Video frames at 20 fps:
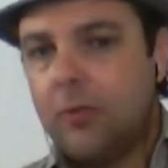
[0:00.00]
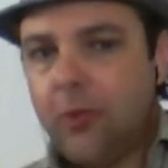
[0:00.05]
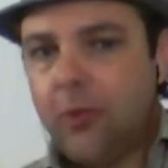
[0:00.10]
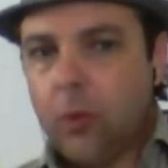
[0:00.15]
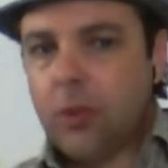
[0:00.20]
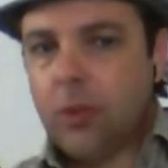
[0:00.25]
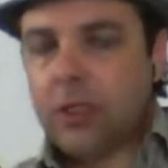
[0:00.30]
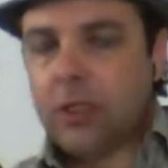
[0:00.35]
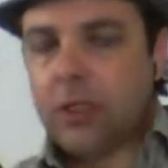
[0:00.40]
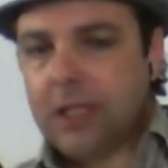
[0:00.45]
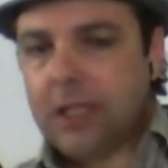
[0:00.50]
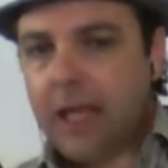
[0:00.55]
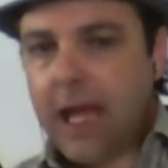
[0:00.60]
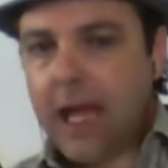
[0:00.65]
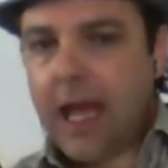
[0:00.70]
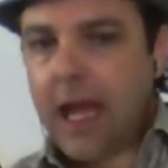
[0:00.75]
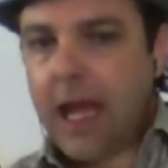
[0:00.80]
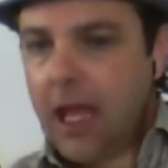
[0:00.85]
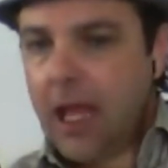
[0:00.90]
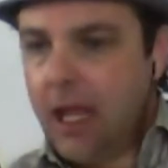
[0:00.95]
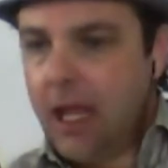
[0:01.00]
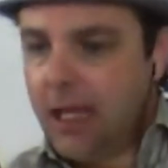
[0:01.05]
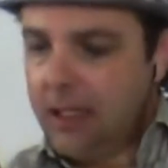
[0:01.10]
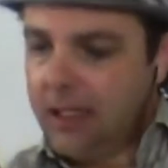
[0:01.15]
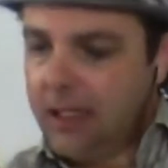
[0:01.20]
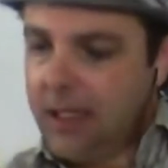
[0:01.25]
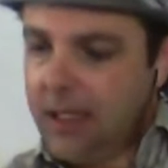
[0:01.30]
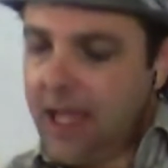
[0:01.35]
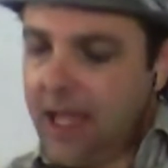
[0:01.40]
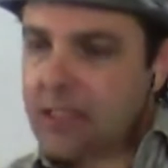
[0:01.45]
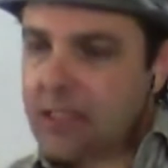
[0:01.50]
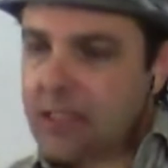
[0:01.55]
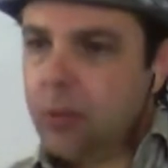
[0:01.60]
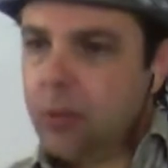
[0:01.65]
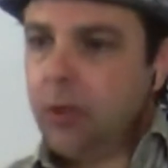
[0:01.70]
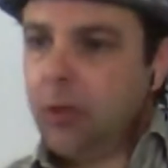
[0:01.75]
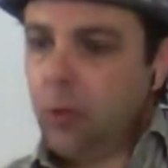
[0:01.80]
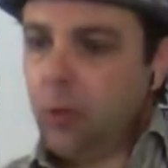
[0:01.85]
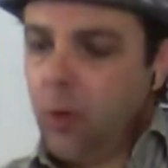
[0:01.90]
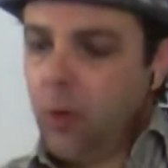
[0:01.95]
forward to that. Last
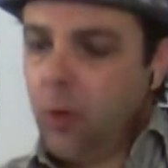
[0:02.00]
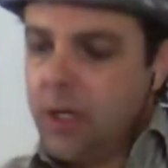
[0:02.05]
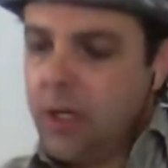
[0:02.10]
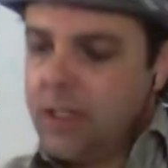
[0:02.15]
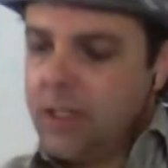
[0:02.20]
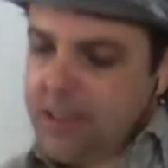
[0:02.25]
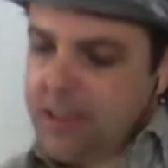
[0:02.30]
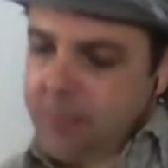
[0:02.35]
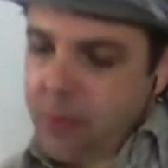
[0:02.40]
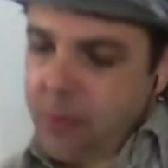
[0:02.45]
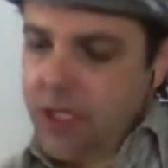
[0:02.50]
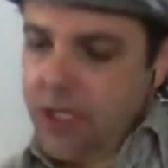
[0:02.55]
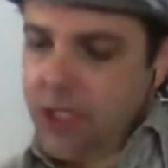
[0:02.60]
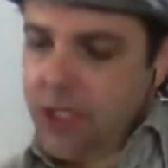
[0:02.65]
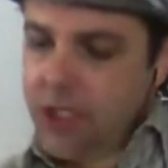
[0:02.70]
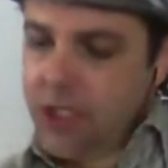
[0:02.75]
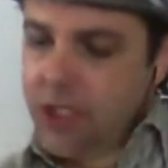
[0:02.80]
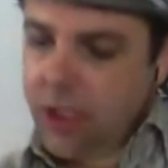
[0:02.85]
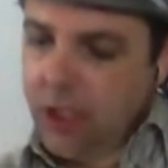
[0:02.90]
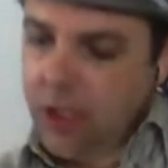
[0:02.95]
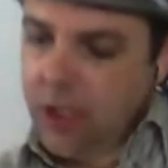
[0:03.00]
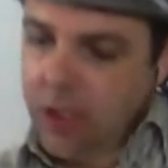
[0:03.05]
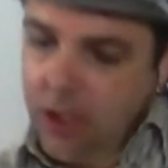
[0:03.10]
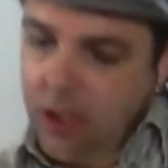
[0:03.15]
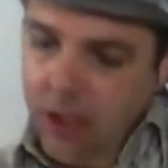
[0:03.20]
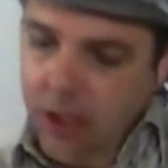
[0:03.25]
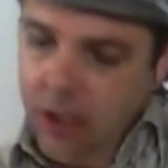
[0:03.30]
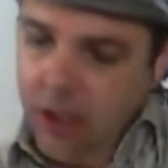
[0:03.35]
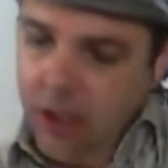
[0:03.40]
week was inspirational.